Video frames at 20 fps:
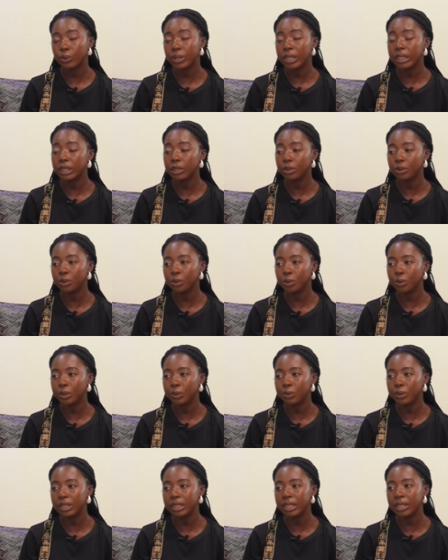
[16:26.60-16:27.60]

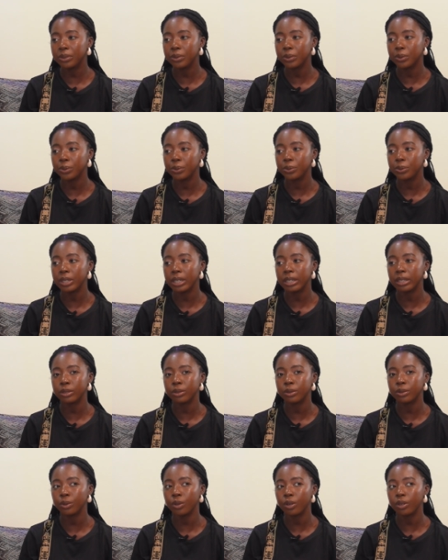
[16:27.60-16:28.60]
20, you wanted to do
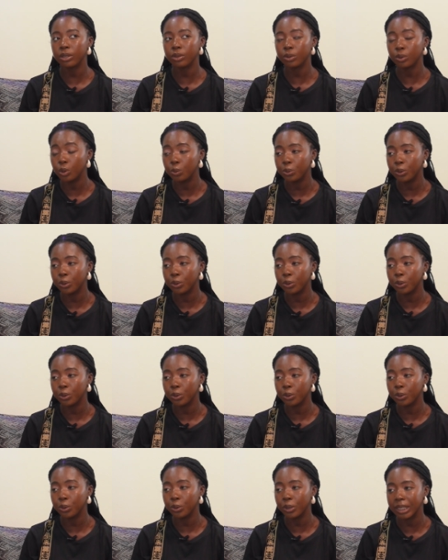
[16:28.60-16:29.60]
a, a
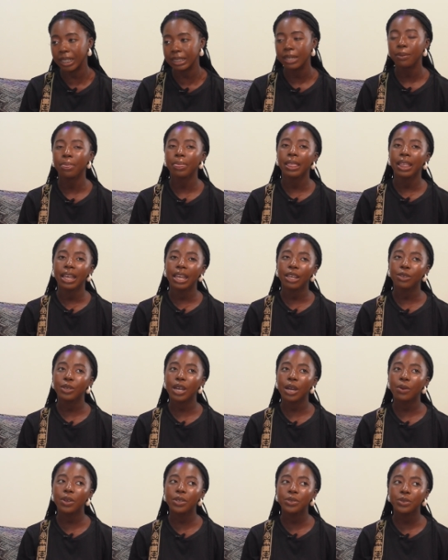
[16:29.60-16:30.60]
school project.
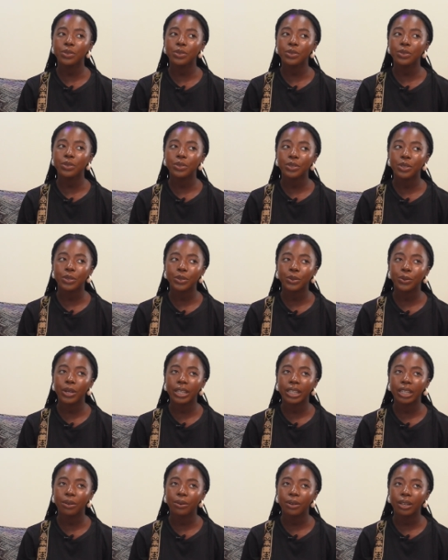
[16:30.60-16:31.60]
Mm-hmm. So I went to the school
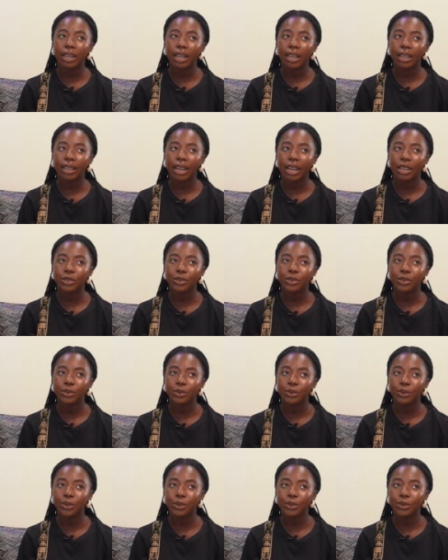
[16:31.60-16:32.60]
and they were like, I
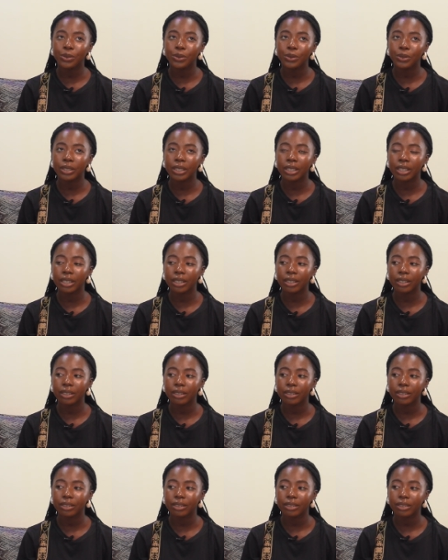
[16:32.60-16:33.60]
should go to
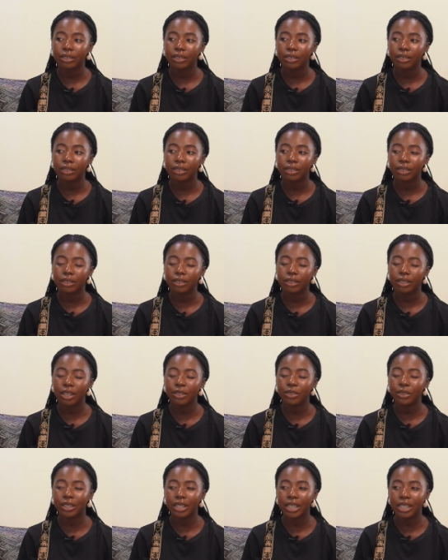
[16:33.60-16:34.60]
the
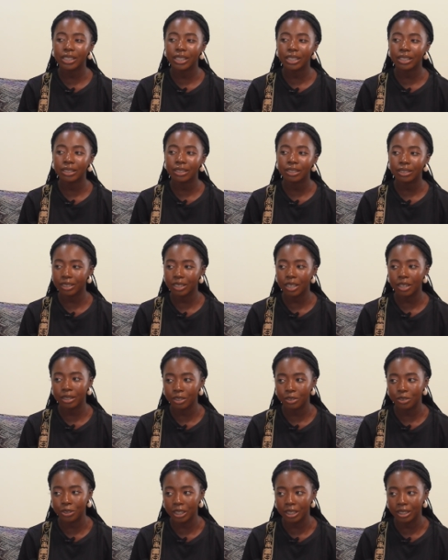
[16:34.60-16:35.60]
education
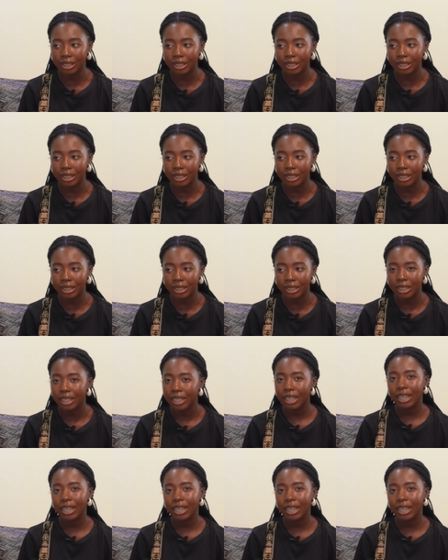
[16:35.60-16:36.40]
district.